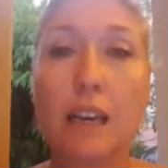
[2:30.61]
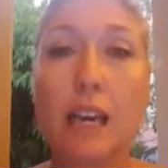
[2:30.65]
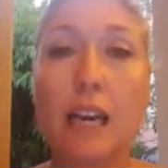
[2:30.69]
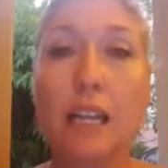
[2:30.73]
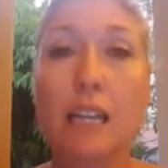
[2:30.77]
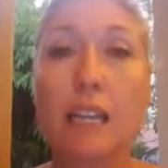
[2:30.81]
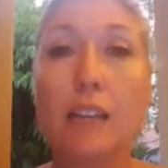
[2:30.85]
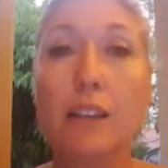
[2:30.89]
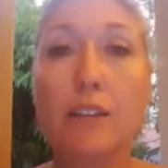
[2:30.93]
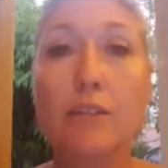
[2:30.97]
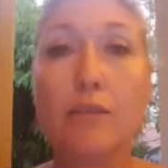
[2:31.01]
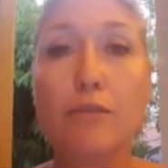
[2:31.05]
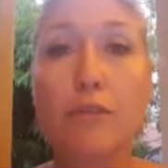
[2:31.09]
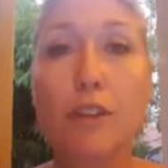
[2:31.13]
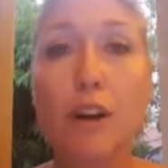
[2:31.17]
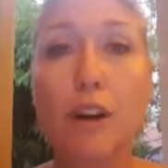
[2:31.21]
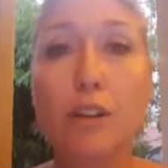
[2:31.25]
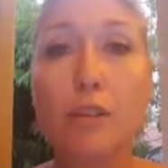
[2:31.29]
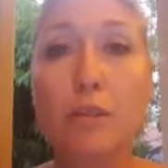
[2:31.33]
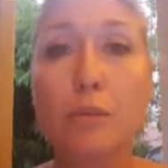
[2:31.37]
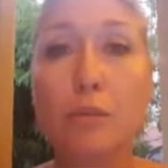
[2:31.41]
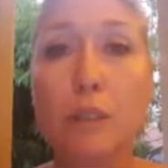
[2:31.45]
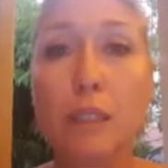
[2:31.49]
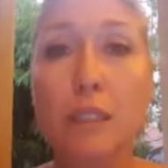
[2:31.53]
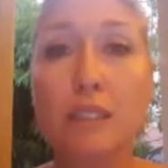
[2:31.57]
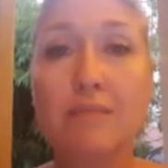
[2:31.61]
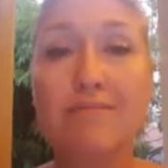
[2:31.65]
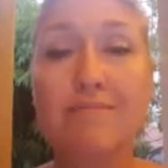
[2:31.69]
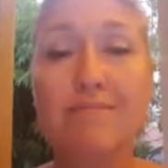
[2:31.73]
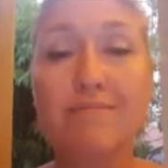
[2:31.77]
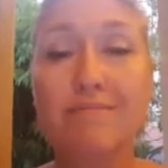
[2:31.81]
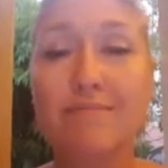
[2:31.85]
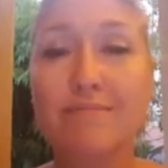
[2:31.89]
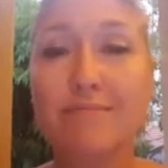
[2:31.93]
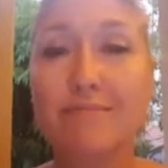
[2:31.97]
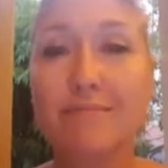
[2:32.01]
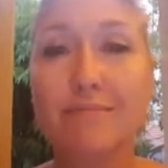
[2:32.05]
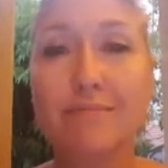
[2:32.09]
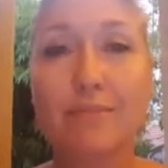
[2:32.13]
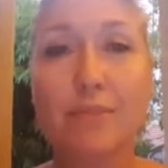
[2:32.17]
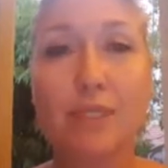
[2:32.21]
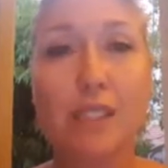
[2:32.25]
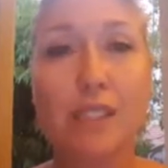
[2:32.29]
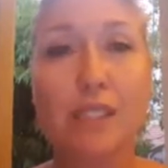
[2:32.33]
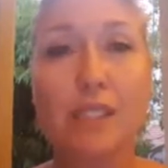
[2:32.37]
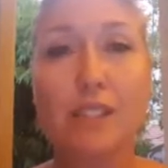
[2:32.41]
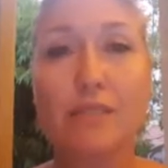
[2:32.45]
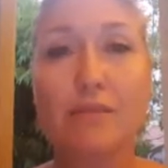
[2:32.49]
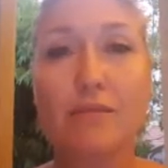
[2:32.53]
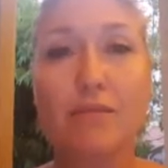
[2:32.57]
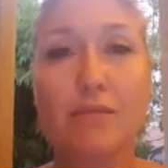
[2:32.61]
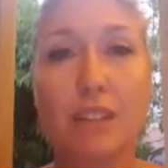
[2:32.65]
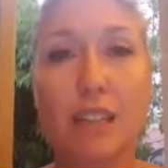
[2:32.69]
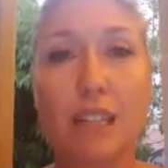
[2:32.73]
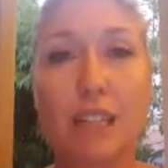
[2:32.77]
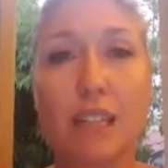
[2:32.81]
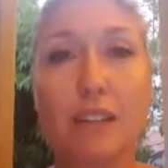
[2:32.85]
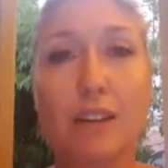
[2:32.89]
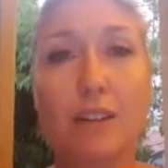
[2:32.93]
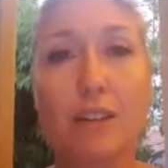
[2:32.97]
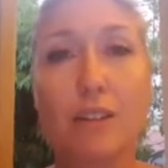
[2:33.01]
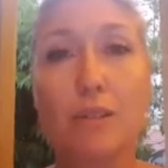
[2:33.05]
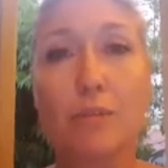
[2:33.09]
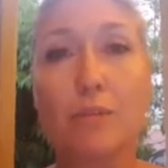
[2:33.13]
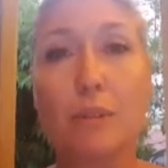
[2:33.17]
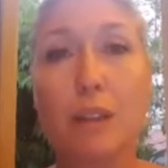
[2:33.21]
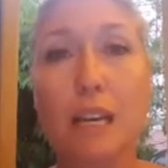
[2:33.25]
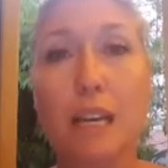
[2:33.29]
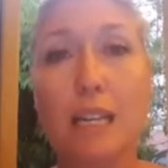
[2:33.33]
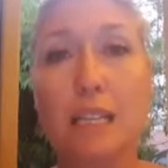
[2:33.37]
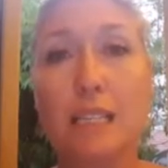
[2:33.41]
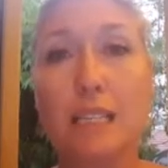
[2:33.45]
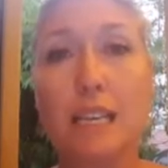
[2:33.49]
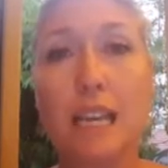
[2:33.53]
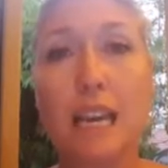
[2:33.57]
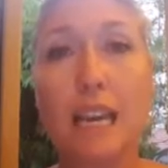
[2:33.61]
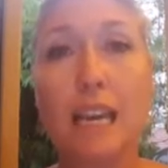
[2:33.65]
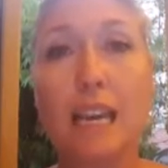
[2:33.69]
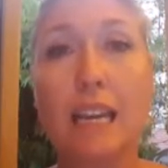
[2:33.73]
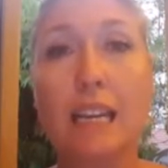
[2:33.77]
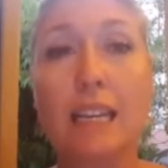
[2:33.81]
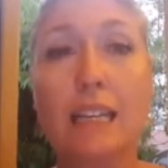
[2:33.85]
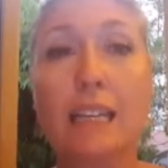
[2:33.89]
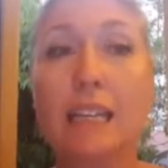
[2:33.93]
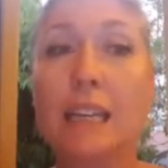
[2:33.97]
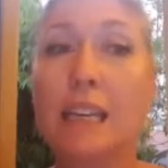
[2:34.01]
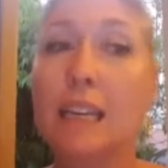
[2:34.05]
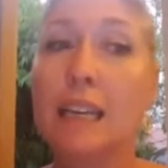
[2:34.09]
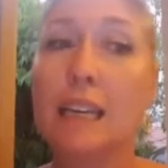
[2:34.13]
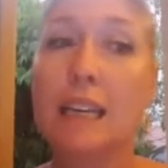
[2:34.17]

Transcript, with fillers: And then the final one, which really goes without saying,